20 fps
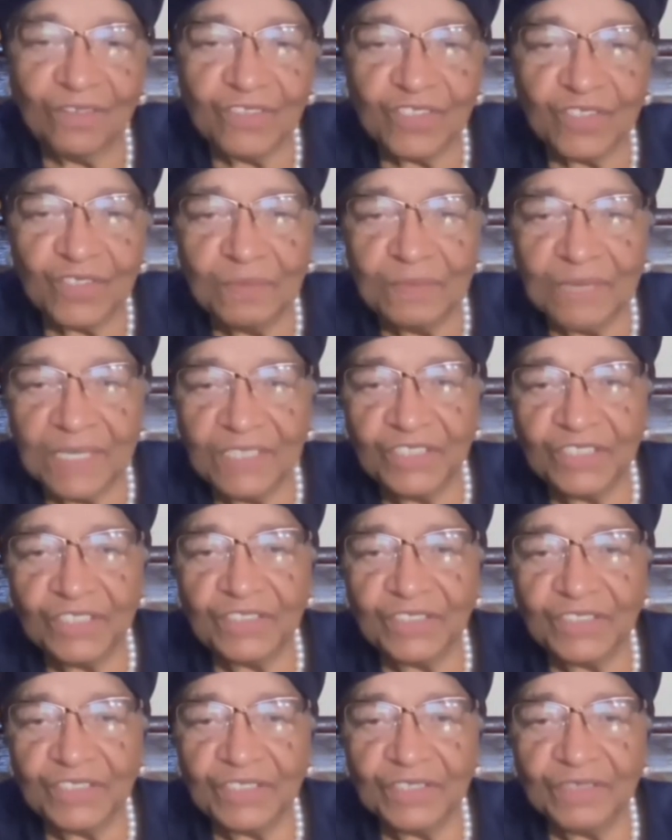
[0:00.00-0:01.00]
I also
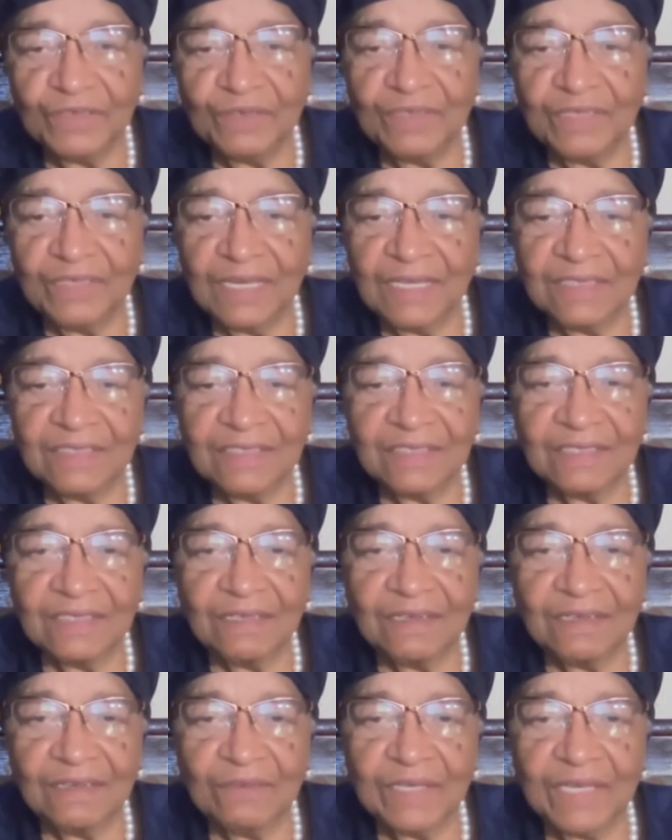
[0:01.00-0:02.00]
mentioned to you
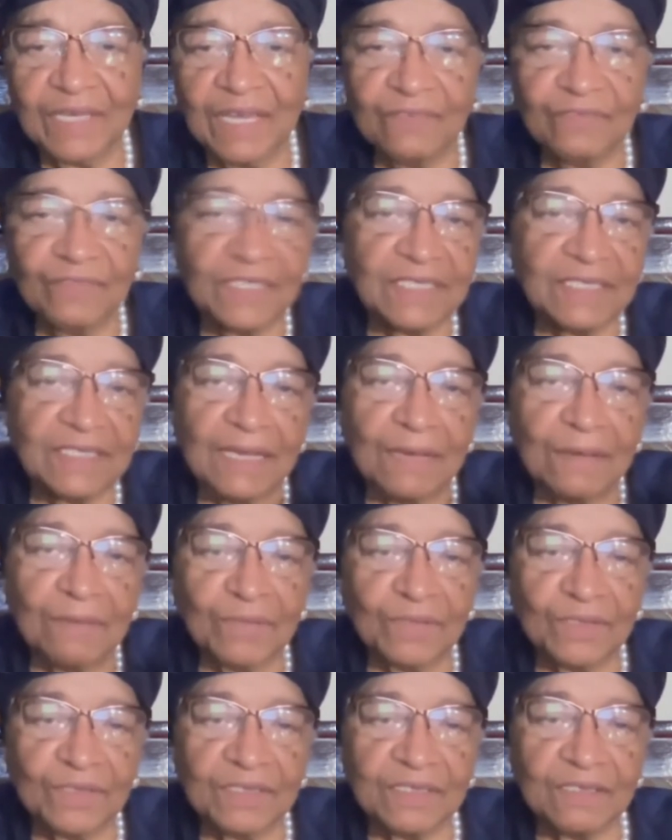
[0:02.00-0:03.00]
that uh, we have
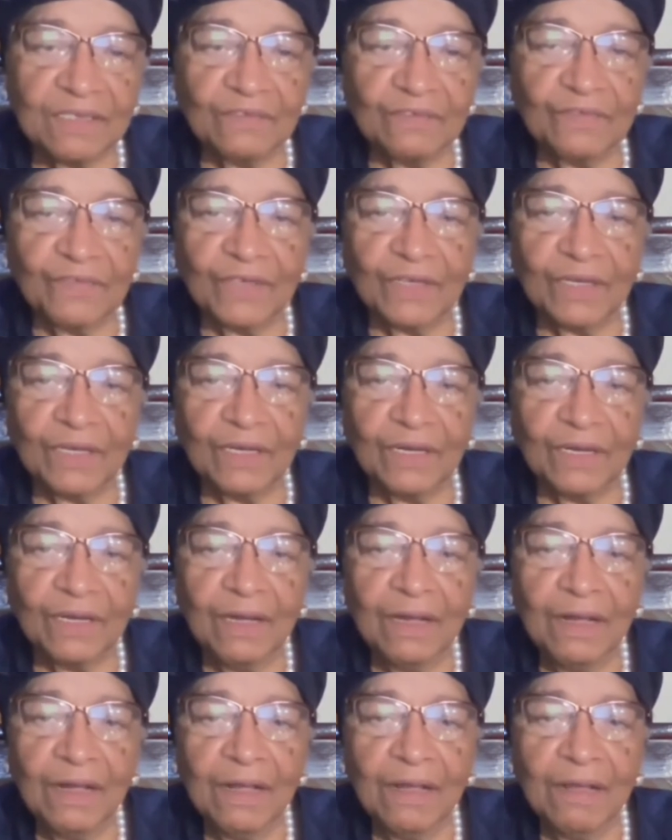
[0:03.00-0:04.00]
examples of
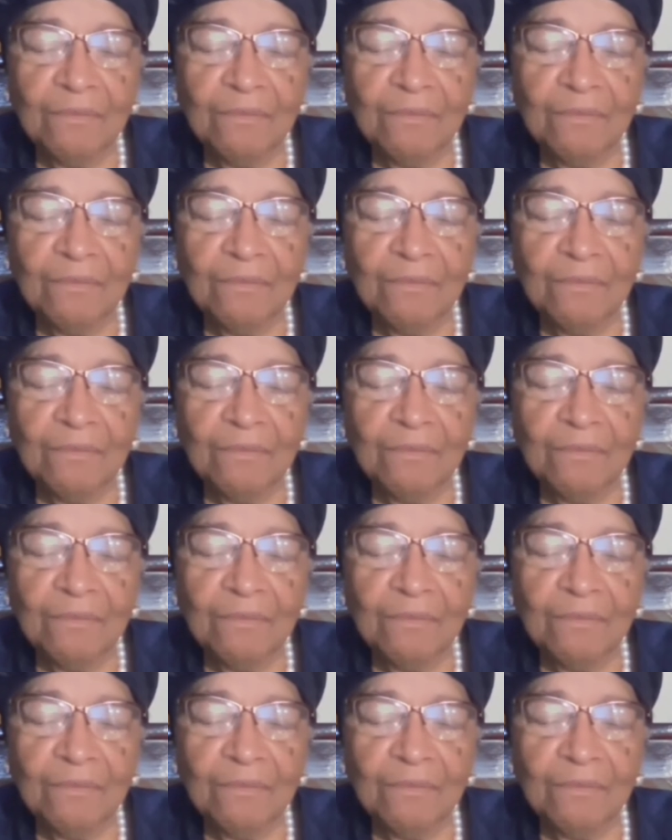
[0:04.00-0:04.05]
uh,